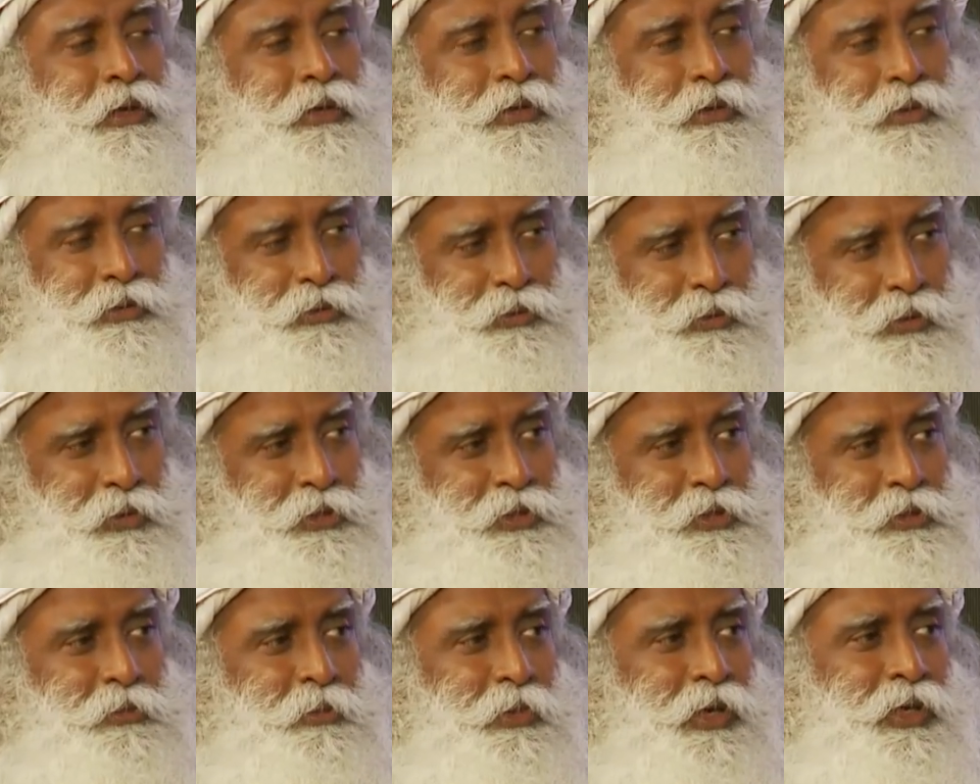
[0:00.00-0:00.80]

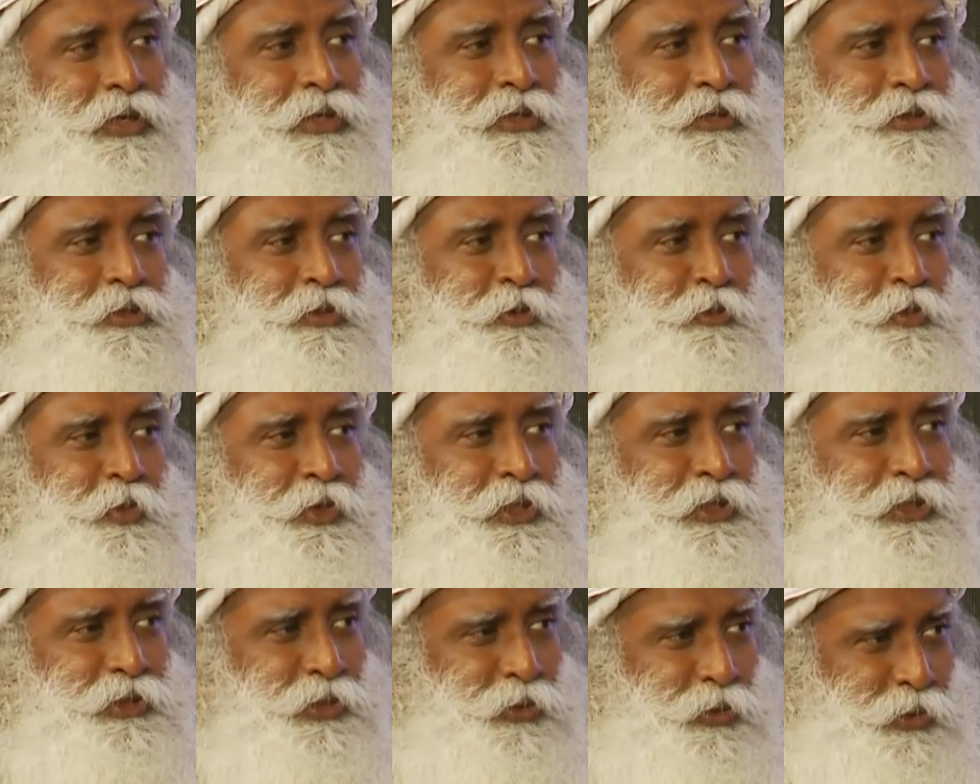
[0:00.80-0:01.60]
You're smart or
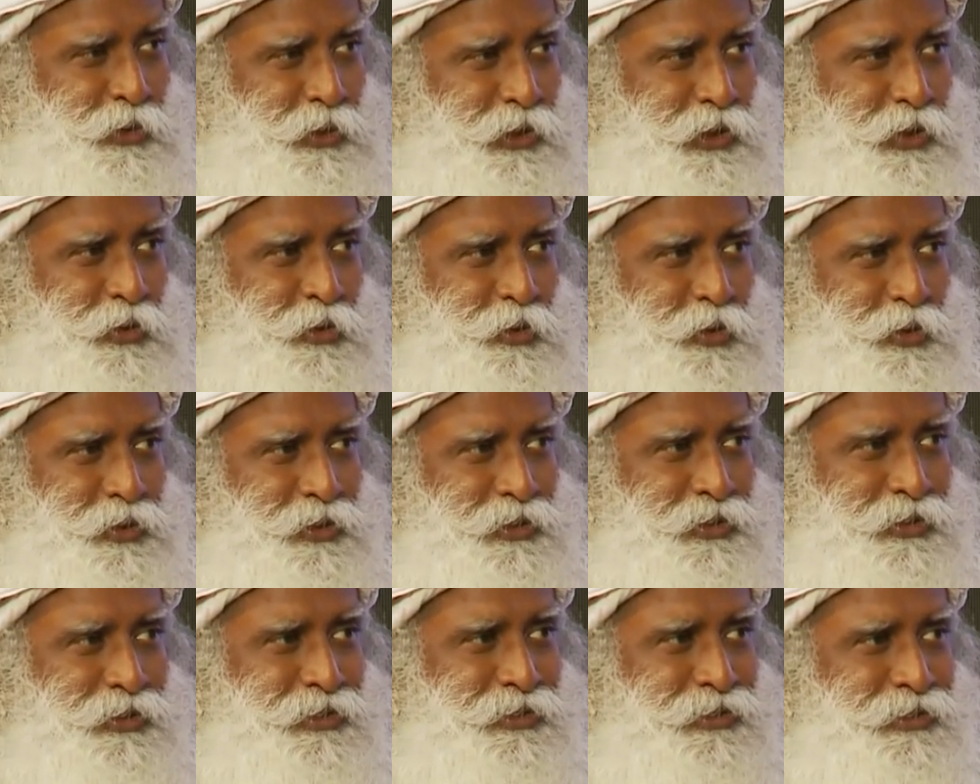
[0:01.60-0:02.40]
stupid is the only
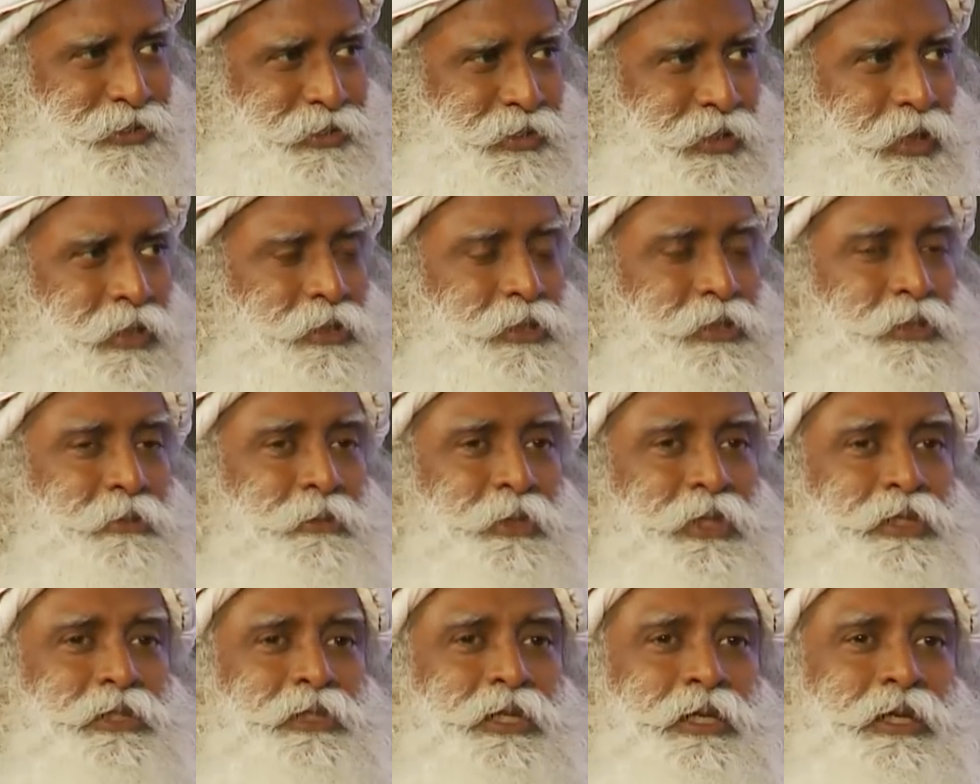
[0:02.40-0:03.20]
question.
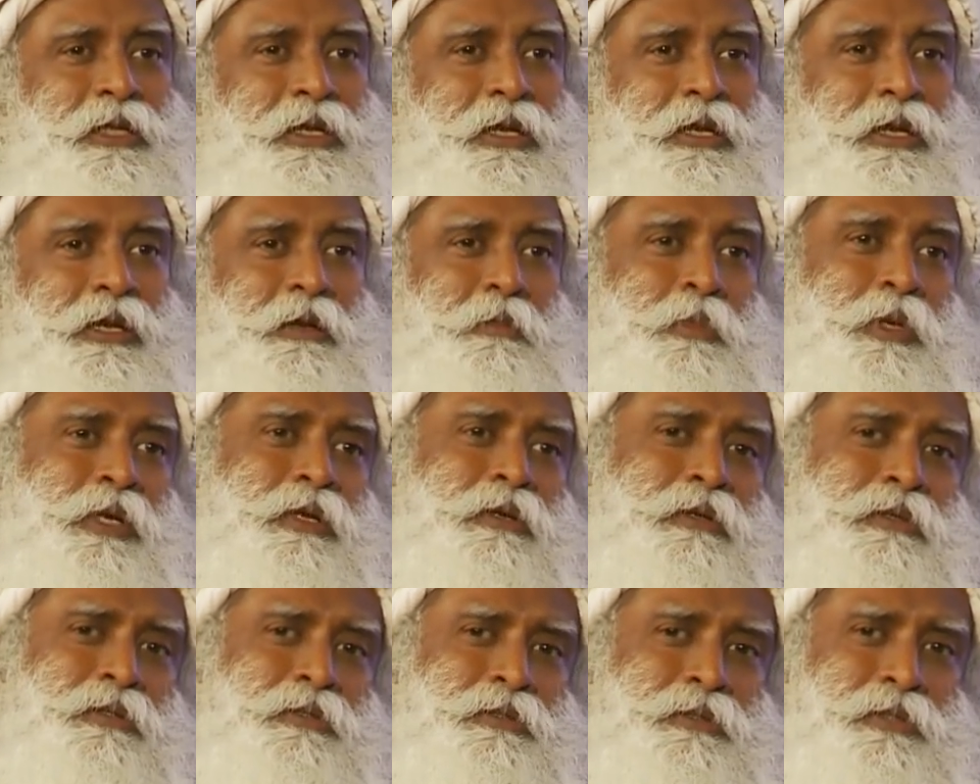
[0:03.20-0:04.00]
Customer is the king
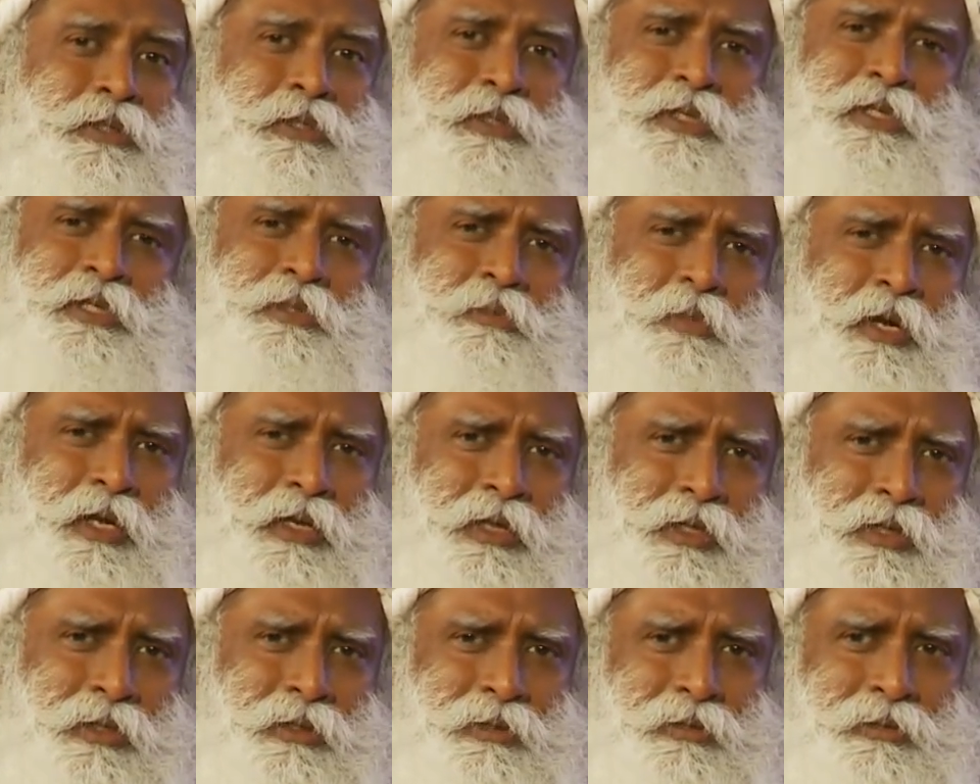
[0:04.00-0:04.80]
because it's his
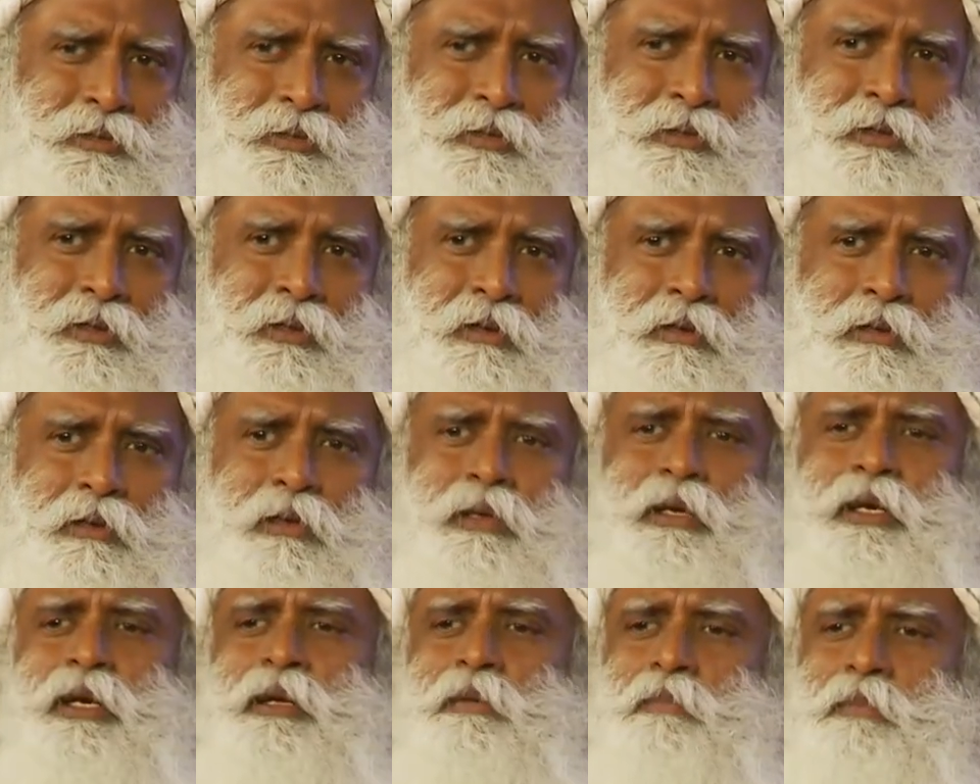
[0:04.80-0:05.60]
money.
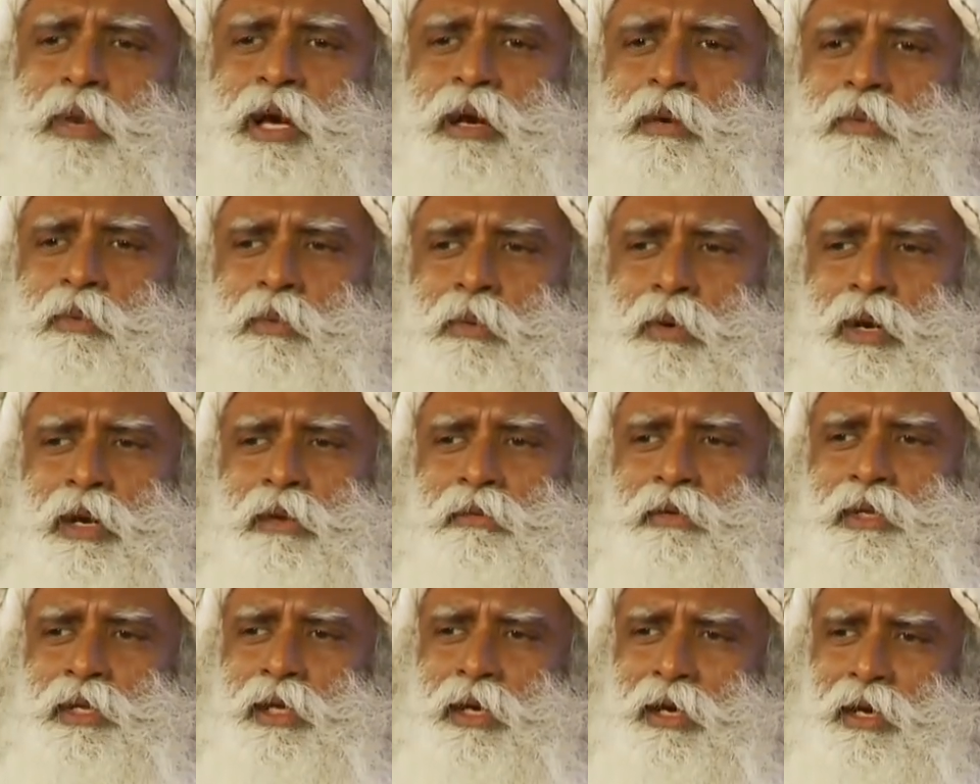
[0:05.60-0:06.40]
He can buy
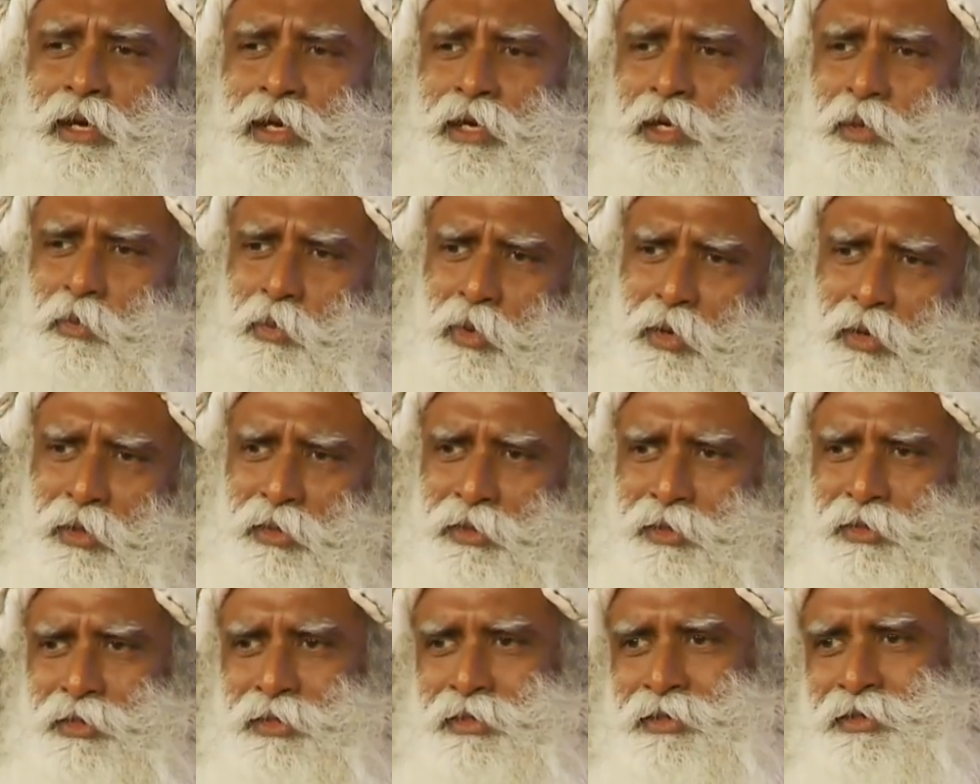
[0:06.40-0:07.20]
whatever the hell he
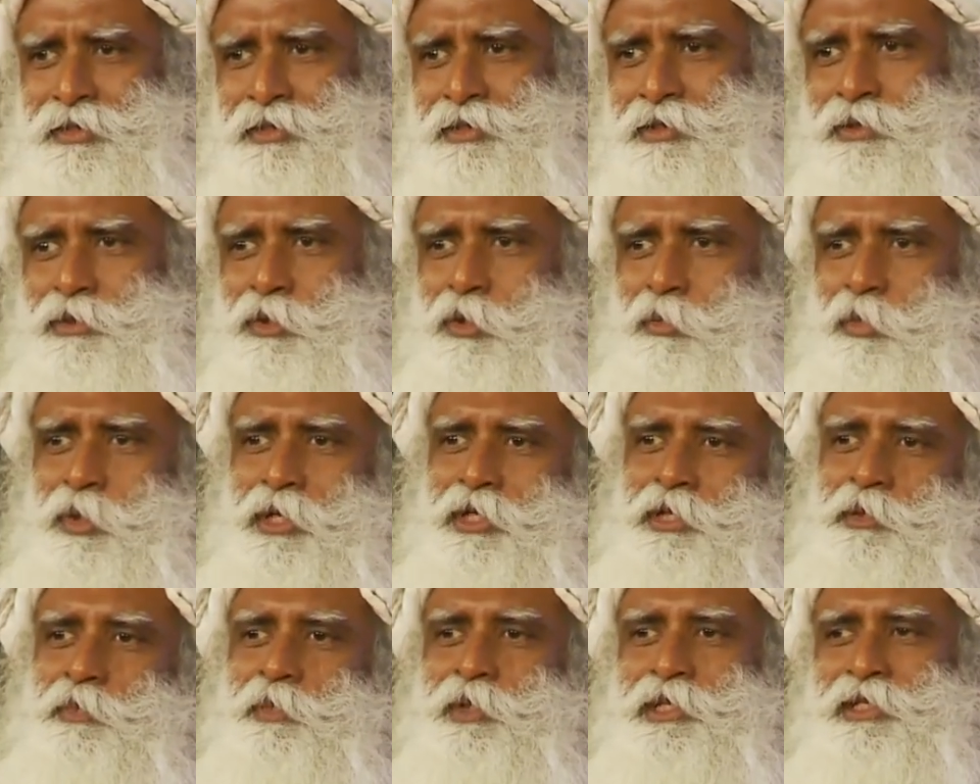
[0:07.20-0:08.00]
wants, it's
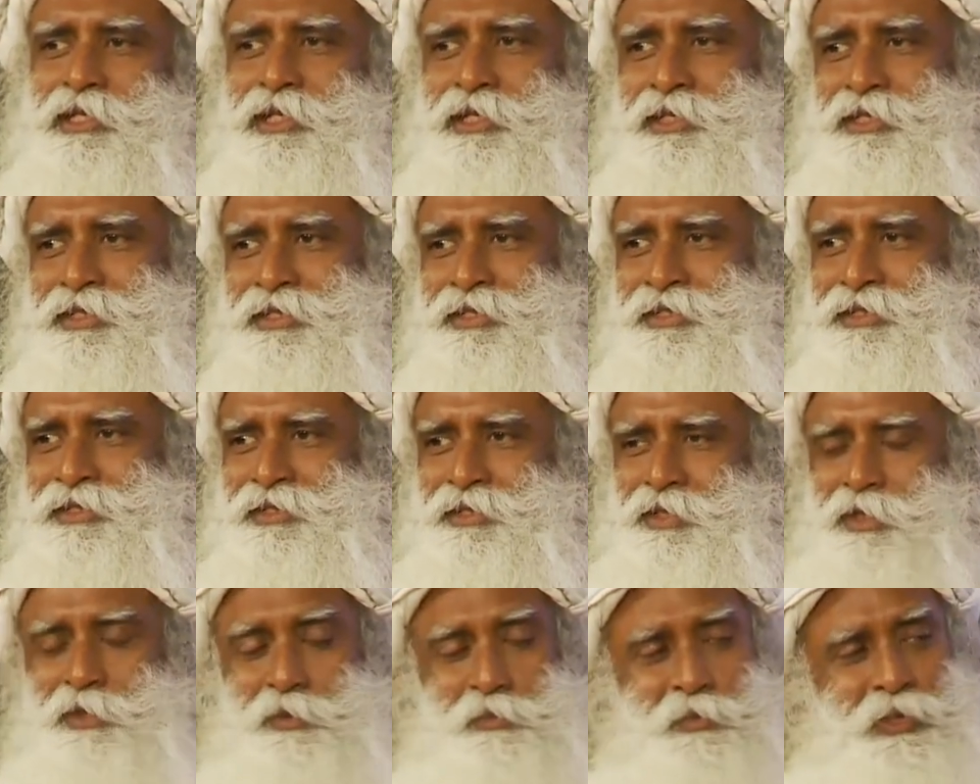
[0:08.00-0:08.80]
nobody's business,
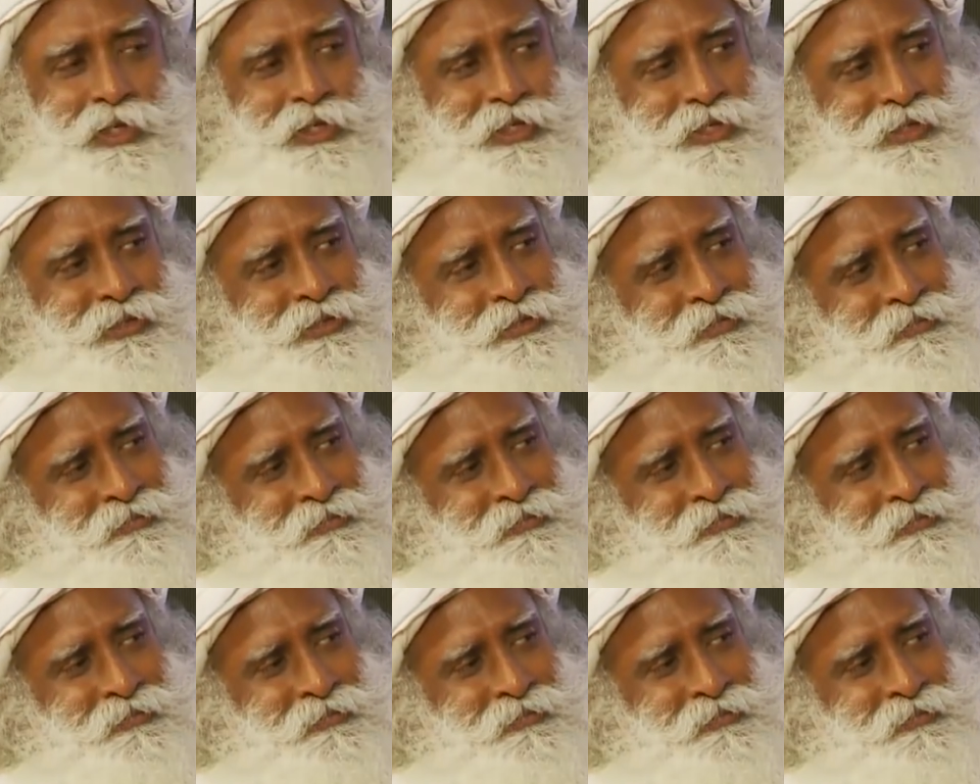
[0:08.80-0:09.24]
it's his money.